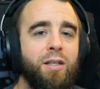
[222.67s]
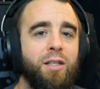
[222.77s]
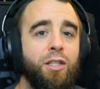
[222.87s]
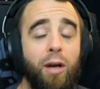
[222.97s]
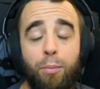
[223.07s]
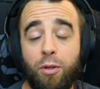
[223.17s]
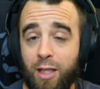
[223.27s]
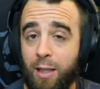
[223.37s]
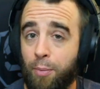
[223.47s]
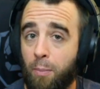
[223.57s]
You're able to
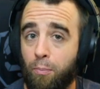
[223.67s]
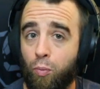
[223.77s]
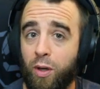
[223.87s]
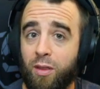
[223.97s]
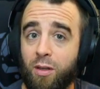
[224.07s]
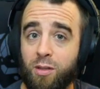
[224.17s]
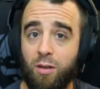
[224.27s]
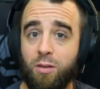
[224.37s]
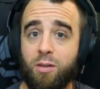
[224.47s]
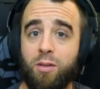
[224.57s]
keep up with
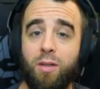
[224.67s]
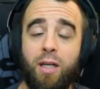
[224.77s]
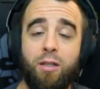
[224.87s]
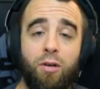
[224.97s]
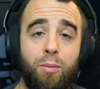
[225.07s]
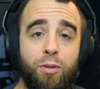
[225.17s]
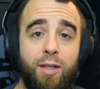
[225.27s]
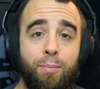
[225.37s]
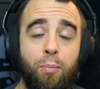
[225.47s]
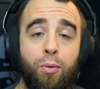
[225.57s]
assaults, and you're able to
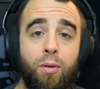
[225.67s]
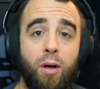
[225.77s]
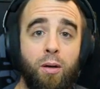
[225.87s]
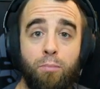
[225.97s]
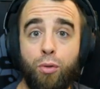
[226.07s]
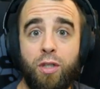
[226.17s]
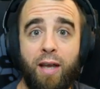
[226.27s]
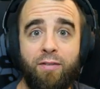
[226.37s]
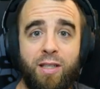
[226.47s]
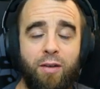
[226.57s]
keep up with most
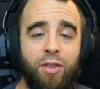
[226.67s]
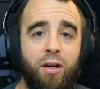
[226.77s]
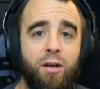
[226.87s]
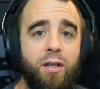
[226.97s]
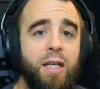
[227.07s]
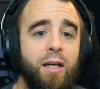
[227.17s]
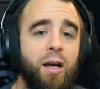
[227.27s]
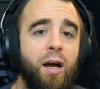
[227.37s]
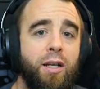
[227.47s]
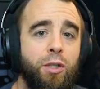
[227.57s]
heavies out there,
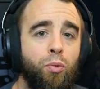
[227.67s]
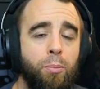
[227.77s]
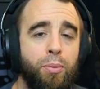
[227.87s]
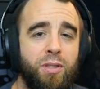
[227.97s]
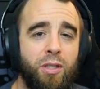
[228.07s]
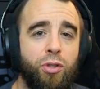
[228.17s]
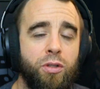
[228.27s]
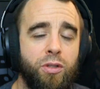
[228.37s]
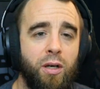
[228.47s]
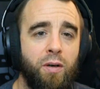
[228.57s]
and you want to position
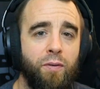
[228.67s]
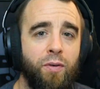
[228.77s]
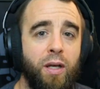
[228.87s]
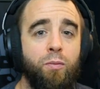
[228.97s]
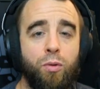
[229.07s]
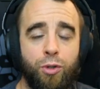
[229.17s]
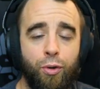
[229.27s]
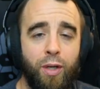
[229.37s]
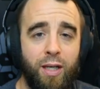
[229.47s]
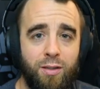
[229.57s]
yourself, and we'll
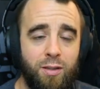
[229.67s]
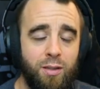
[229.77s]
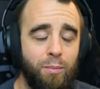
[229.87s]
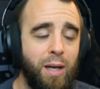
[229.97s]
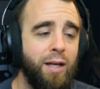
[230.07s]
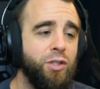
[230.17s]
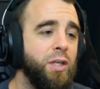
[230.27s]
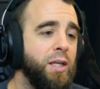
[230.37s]
showcase this in the match,